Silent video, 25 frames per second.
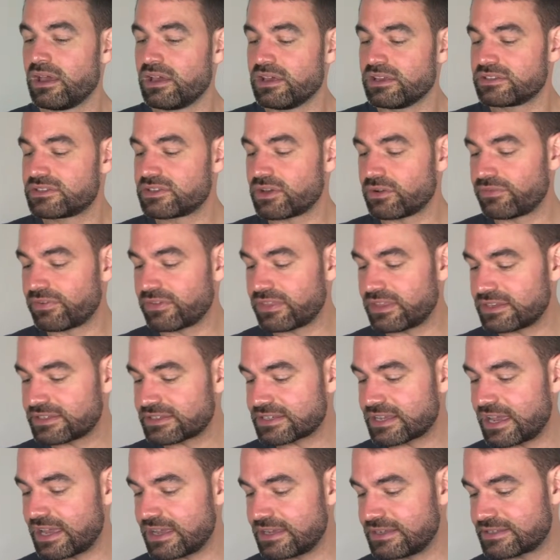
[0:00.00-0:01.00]
So for this
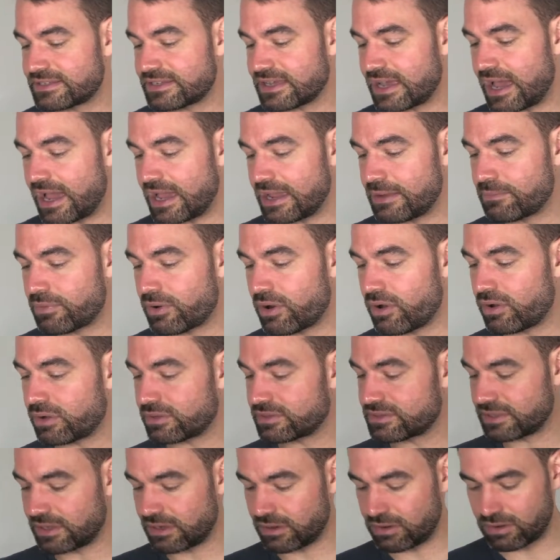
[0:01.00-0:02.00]
case I
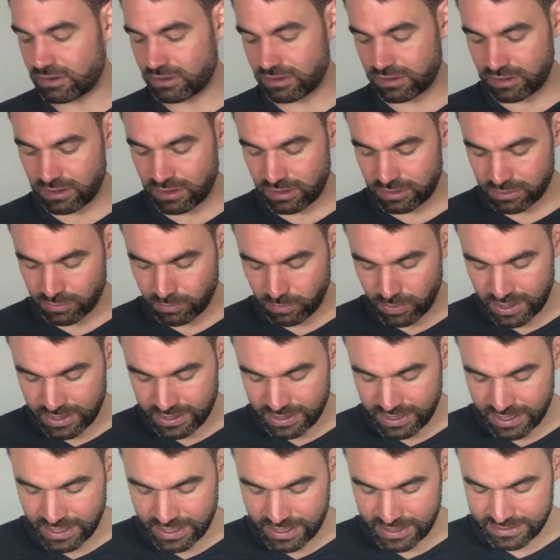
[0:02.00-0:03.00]
brought along, on the one
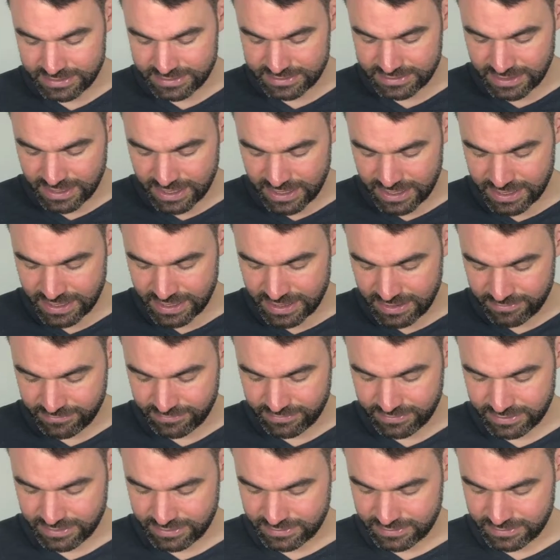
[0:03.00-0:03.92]
hand I have